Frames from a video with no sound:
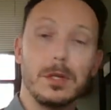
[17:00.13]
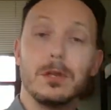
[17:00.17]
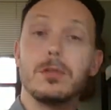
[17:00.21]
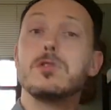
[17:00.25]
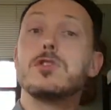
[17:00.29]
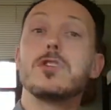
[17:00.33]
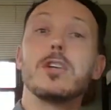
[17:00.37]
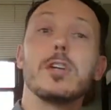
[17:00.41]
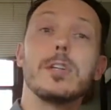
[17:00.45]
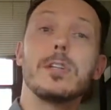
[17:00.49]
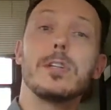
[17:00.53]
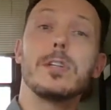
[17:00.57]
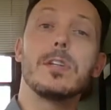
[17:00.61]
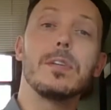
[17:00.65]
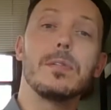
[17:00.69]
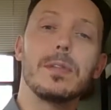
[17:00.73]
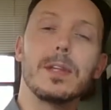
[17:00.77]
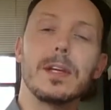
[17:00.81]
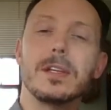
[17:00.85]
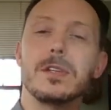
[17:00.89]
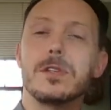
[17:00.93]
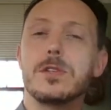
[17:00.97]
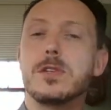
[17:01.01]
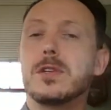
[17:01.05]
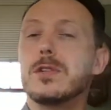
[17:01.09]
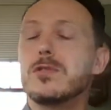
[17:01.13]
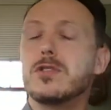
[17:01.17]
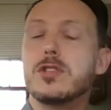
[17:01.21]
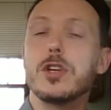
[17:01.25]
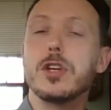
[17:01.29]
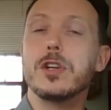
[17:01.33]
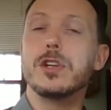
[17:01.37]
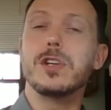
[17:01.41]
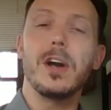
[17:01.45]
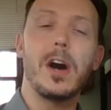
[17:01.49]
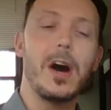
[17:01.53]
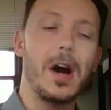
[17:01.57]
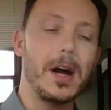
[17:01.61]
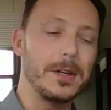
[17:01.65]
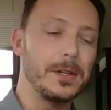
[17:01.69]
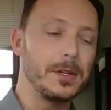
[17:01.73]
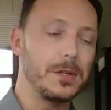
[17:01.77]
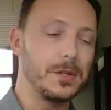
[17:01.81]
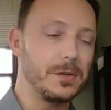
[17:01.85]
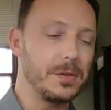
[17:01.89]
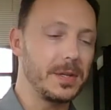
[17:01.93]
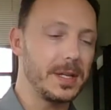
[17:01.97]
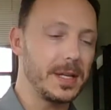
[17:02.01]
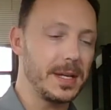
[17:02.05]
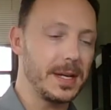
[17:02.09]
You should do this, you should not
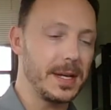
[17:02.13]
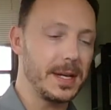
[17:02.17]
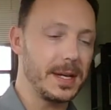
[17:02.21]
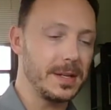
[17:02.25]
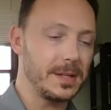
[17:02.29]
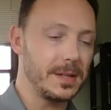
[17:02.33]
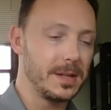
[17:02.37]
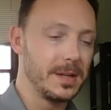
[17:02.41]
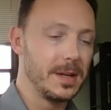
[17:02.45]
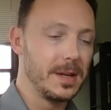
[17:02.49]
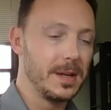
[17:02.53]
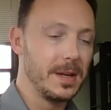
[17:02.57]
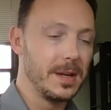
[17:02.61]
do that.